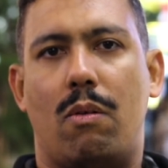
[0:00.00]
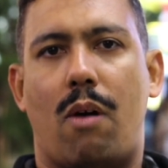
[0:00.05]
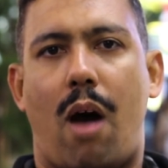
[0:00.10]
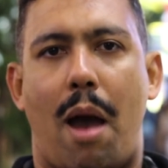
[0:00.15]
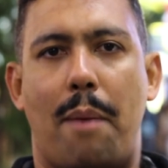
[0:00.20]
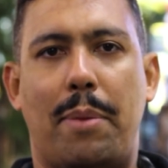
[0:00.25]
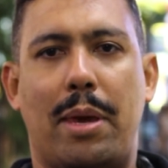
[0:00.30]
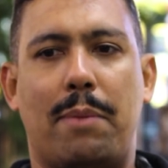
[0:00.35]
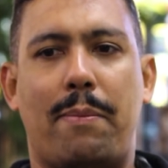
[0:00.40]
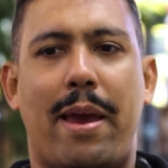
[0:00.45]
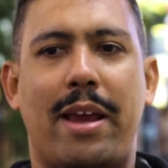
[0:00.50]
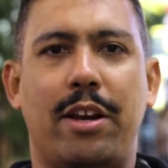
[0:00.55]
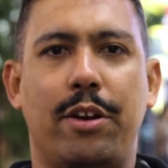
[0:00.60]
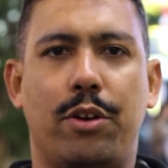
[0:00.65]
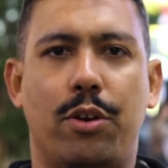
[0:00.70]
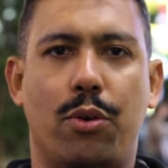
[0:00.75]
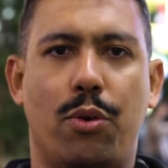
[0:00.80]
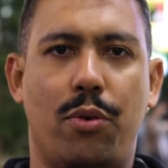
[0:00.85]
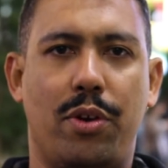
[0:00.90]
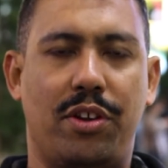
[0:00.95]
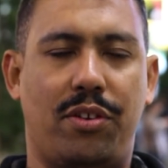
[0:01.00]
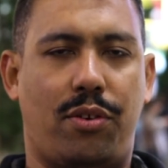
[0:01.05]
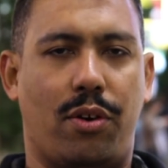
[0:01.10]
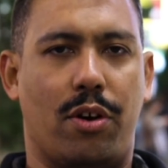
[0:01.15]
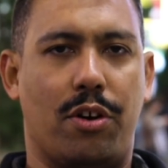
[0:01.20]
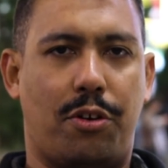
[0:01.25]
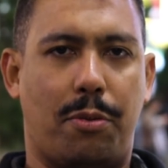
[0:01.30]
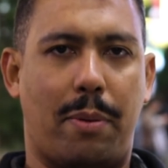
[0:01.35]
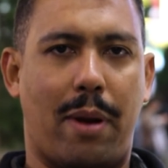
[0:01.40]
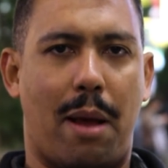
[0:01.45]
I'm being made to do
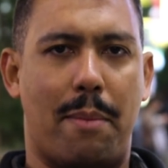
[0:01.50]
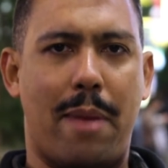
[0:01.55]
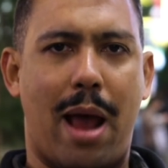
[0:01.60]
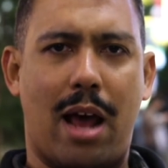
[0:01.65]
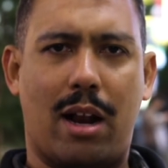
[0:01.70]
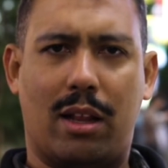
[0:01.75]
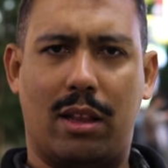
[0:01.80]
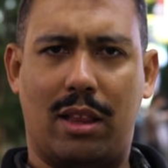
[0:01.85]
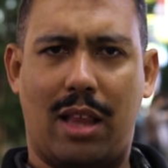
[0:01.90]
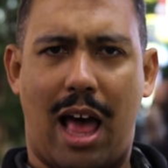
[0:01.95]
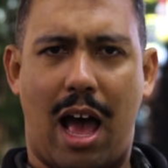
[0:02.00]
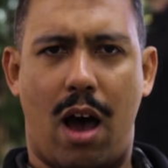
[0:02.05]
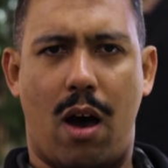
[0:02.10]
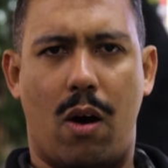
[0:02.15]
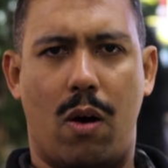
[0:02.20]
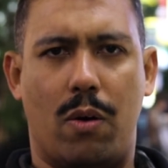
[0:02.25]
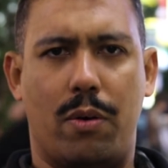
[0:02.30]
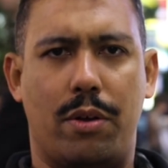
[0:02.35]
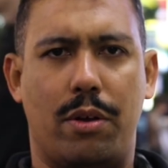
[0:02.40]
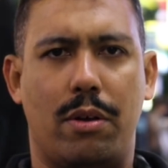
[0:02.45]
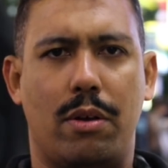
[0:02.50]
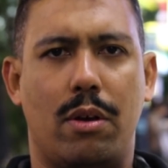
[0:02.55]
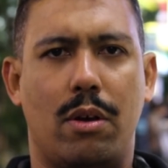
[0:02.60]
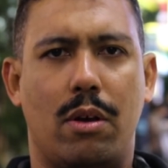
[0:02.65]
research, but I'm not allowed